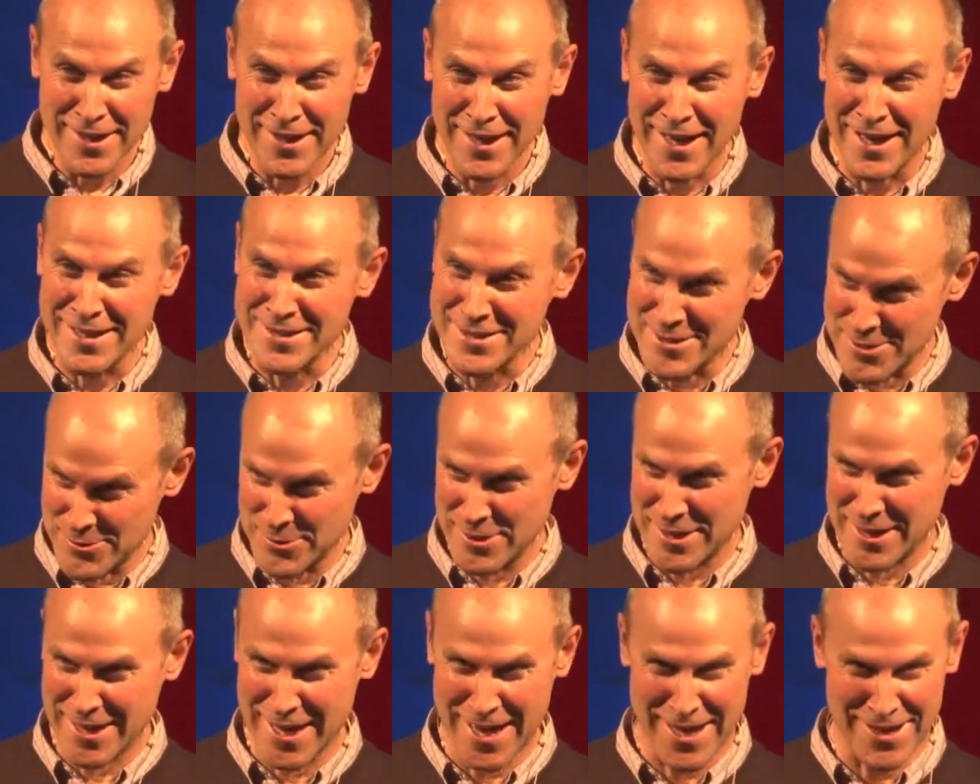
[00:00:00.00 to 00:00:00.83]
and do it
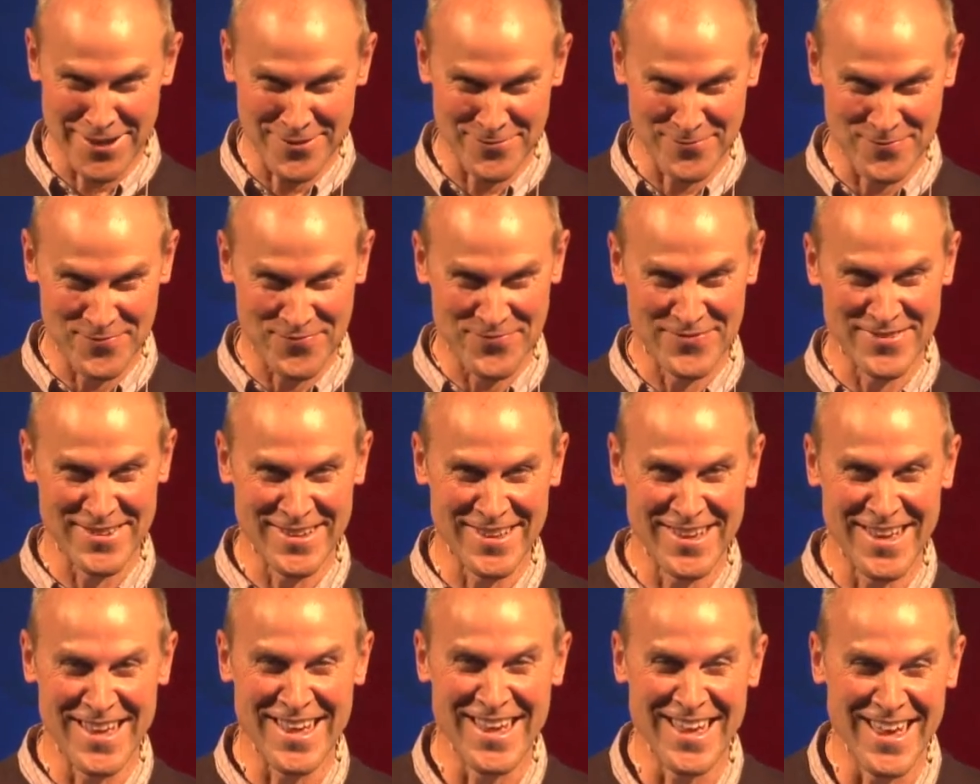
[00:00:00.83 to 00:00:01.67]
again.
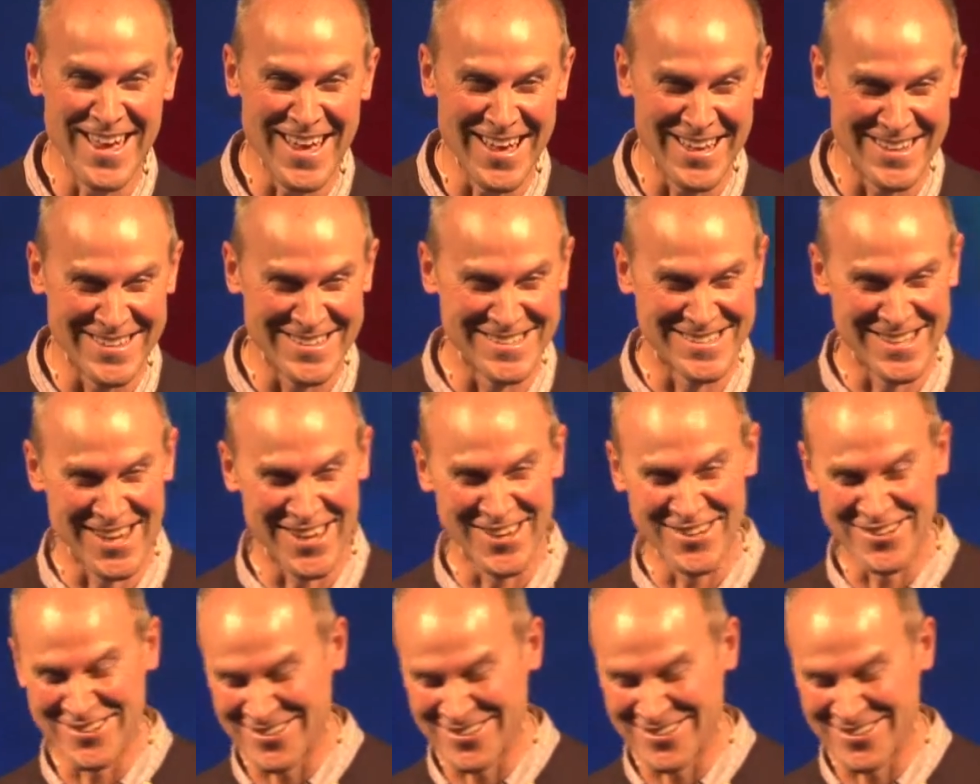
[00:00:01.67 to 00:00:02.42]
So